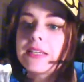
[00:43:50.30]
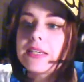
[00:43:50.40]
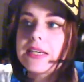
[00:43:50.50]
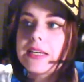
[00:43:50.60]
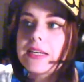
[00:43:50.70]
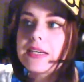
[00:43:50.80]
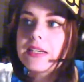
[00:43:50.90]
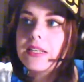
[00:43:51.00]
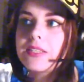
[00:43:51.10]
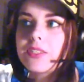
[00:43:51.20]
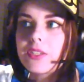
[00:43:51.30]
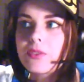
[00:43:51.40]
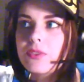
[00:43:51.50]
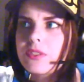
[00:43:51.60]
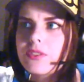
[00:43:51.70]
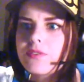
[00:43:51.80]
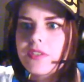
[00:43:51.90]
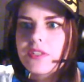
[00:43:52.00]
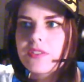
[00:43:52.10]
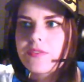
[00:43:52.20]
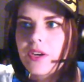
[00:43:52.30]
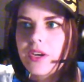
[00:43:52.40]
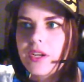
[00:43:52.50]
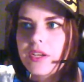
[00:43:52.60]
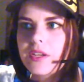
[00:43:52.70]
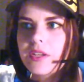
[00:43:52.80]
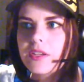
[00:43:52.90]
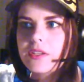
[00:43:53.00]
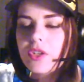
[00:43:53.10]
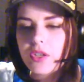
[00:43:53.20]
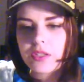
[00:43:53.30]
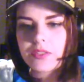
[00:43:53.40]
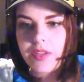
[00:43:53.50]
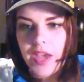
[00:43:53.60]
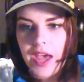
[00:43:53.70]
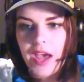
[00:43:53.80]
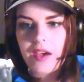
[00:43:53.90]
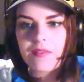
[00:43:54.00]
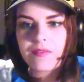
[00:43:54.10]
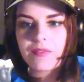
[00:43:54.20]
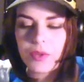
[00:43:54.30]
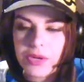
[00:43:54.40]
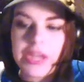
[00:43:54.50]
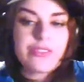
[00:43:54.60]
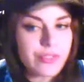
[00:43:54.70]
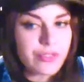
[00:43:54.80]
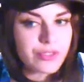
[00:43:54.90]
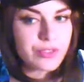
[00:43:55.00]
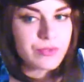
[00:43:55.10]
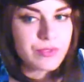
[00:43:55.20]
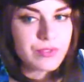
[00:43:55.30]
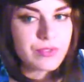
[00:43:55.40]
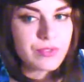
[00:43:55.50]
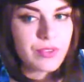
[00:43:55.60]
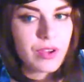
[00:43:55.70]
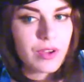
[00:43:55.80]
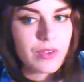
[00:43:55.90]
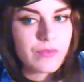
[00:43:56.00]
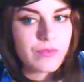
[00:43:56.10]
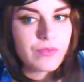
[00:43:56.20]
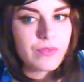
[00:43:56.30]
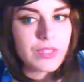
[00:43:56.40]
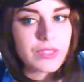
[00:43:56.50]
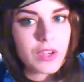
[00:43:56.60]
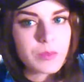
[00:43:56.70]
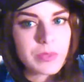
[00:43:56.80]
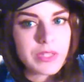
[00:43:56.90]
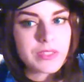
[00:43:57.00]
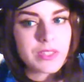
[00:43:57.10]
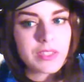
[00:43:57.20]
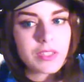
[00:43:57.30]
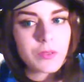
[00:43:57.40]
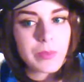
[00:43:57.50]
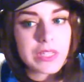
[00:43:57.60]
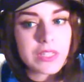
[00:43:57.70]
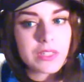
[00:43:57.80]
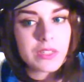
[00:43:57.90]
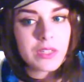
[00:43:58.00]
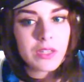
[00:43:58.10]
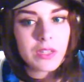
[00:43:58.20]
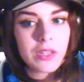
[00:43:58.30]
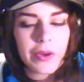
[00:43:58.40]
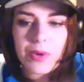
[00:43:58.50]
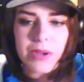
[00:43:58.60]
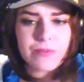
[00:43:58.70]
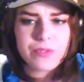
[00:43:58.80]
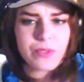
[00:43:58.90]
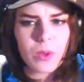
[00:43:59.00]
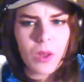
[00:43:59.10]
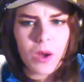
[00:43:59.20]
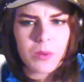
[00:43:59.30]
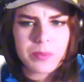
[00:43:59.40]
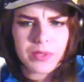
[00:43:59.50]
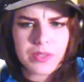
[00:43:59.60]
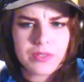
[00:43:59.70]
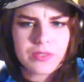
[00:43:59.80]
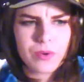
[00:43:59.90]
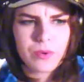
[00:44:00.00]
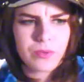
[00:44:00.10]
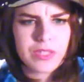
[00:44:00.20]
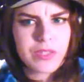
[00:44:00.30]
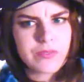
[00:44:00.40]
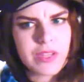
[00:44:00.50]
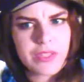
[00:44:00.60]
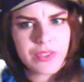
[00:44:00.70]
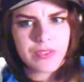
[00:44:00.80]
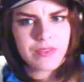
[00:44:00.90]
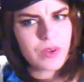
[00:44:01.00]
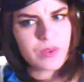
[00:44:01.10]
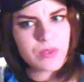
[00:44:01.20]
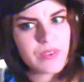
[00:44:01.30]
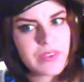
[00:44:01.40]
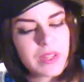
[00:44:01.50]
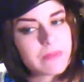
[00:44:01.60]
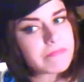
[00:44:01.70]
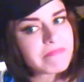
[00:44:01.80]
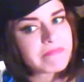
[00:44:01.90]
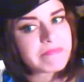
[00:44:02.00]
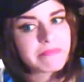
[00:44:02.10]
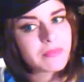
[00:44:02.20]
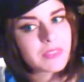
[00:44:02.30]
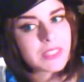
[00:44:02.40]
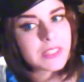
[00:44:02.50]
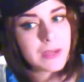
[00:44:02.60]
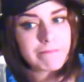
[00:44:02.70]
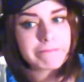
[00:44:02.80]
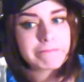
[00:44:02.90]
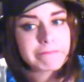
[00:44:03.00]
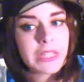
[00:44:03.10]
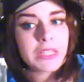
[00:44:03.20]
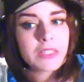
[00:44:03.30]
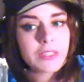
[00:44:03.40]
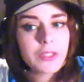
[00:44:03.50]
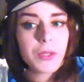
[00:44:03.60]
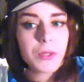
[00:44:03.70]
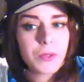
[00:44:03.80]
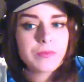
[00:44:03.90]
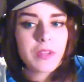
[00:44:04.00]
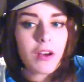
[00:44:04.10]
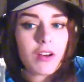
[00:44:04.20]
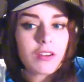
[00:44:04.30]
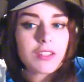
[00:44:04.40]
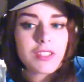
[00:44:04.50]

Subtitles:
in general, it just feels very good to have location shoots of this cosplay since it's been around for so long, but only convention photos of it. Yeah, so all good